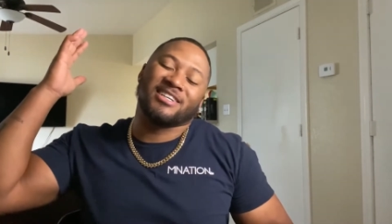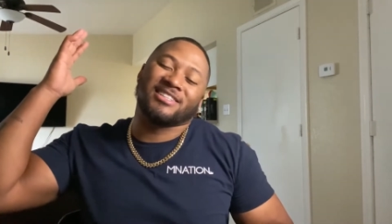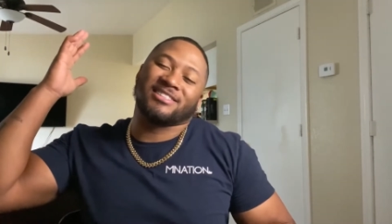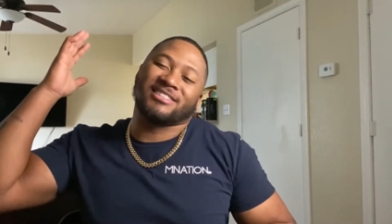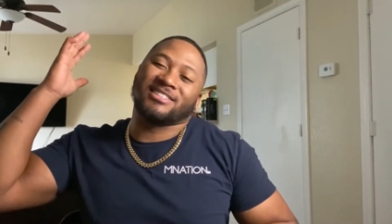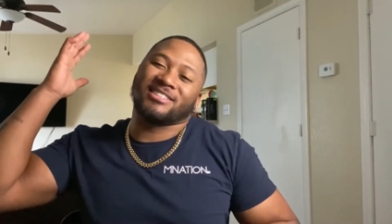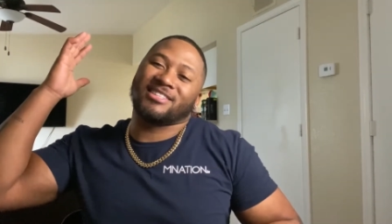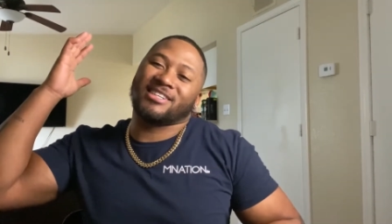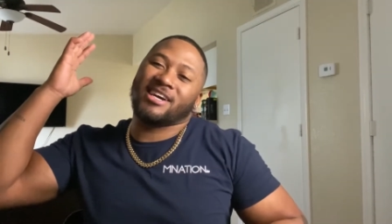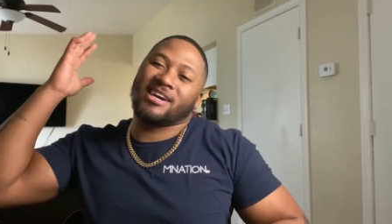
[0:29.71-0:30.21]

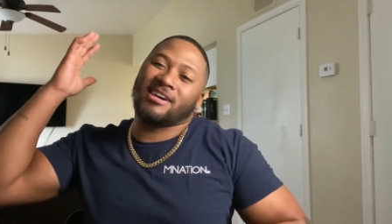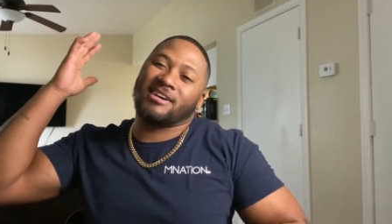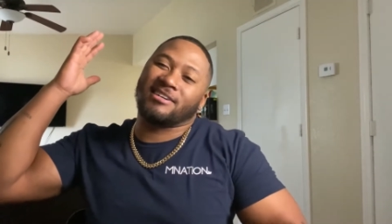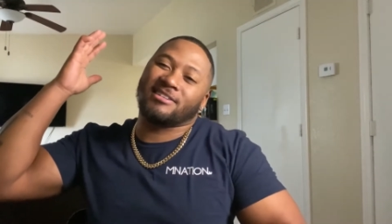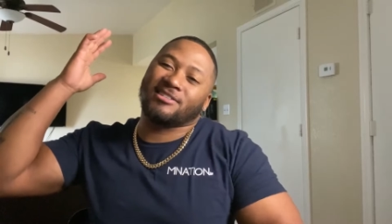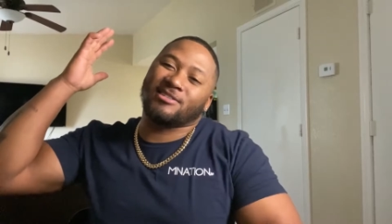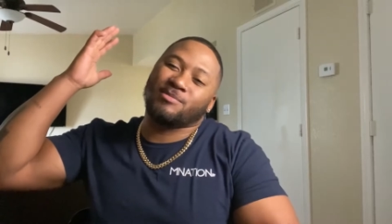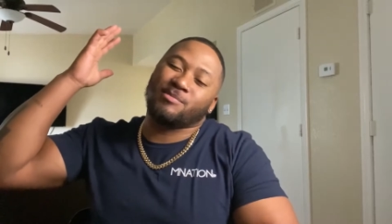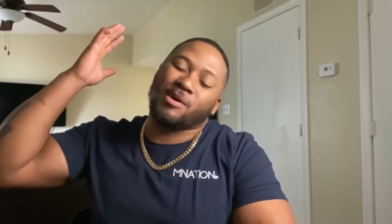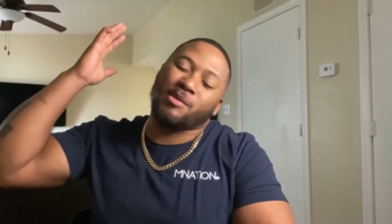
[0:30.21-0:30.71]
today
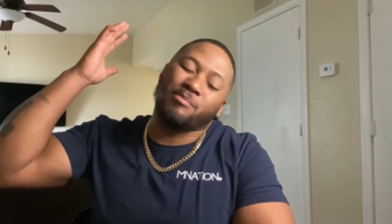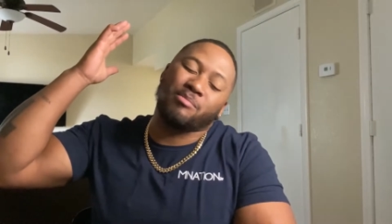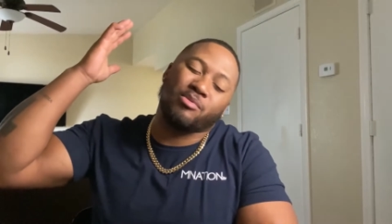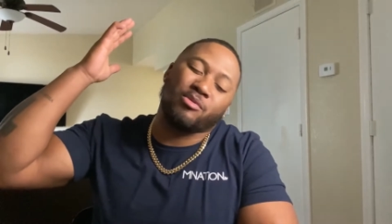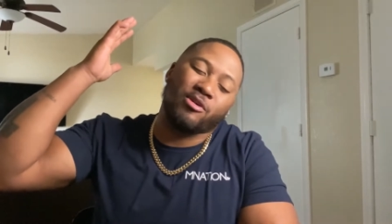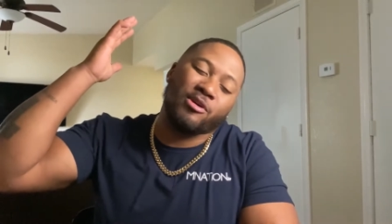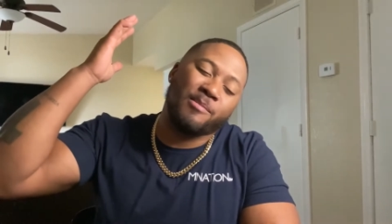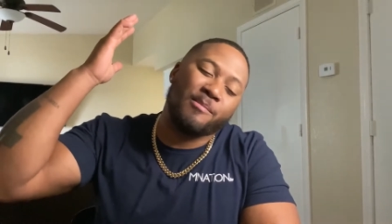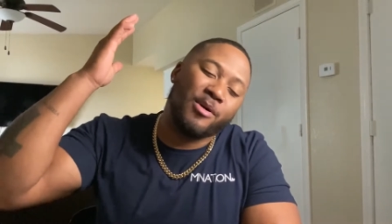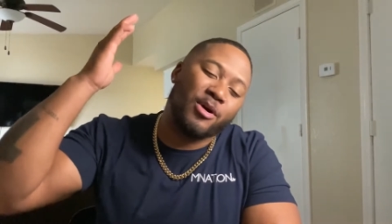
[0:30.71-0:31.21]
to my
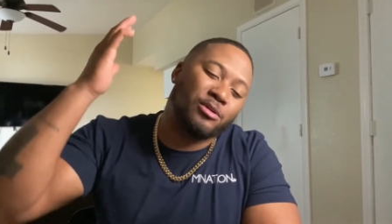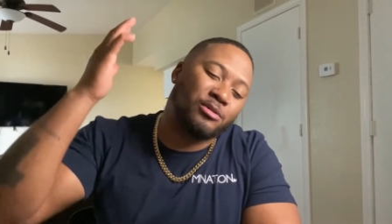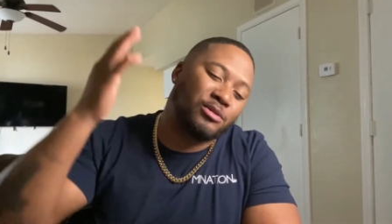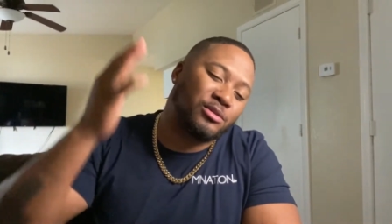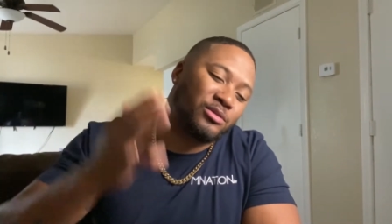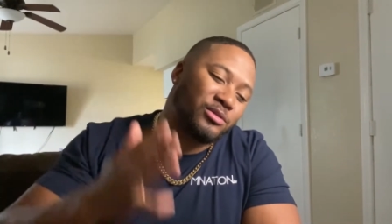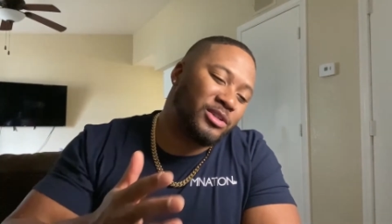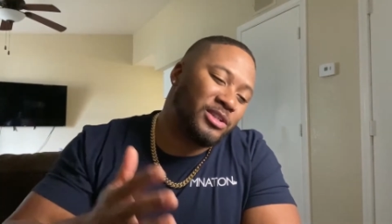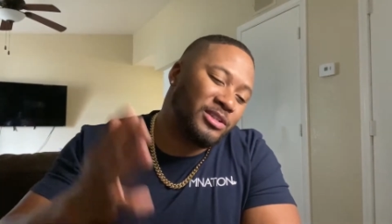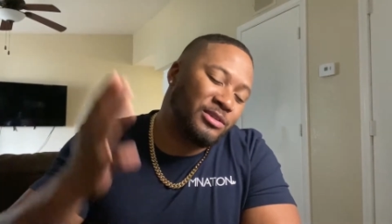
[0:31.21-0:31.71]
boy
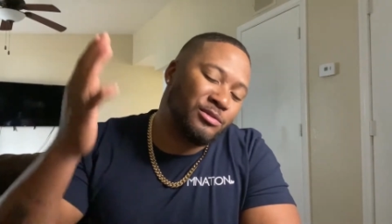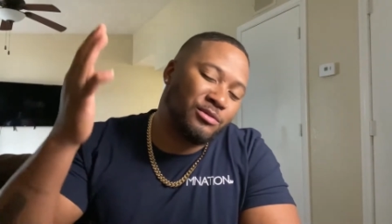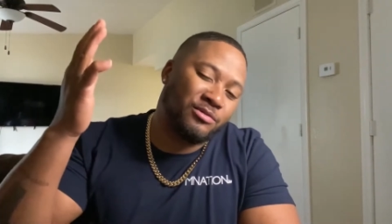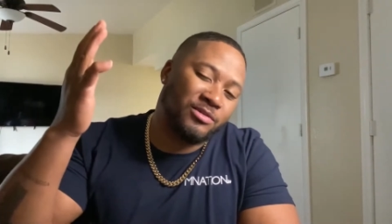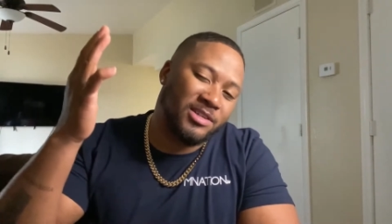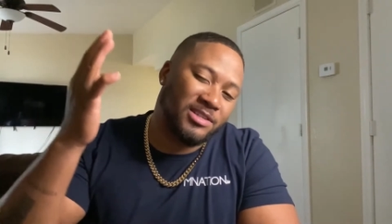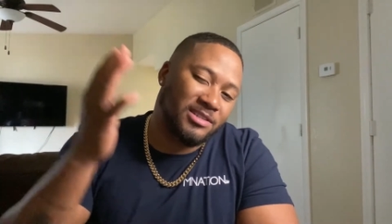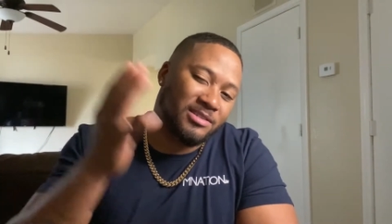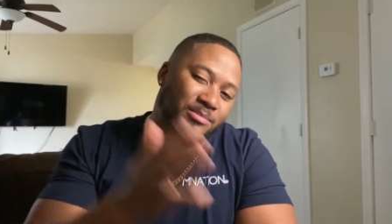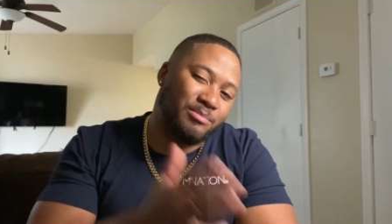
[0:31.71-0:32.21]
Mo3.
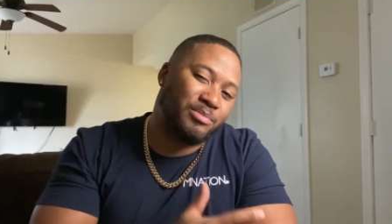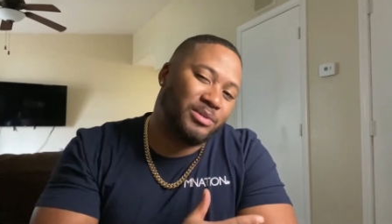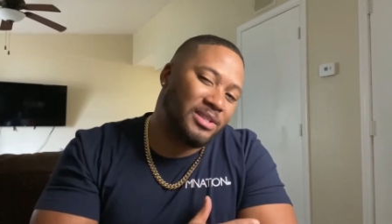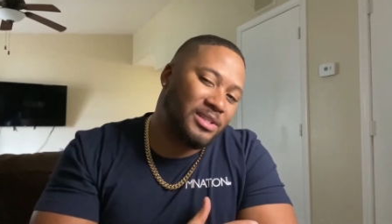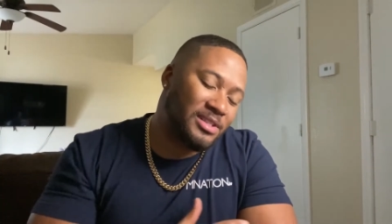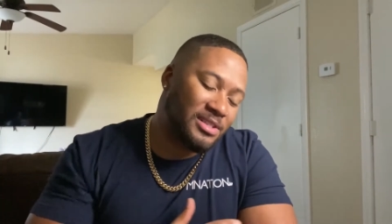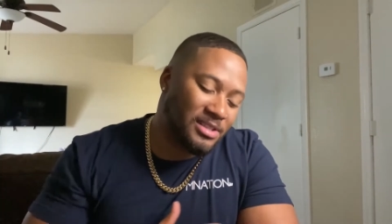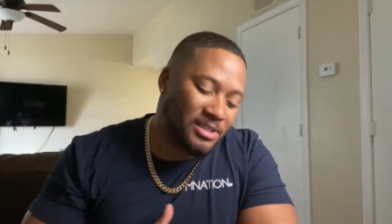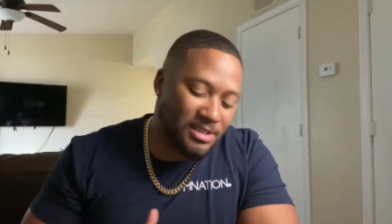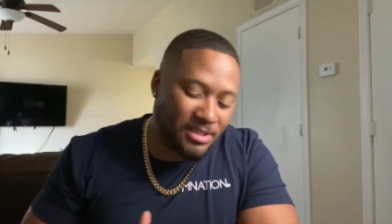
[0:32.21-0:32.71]
Rest in
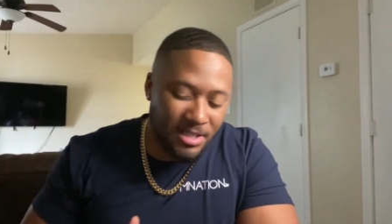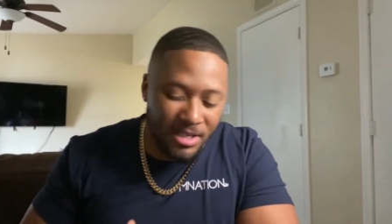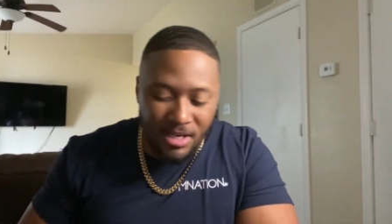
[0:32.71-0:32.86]
peace.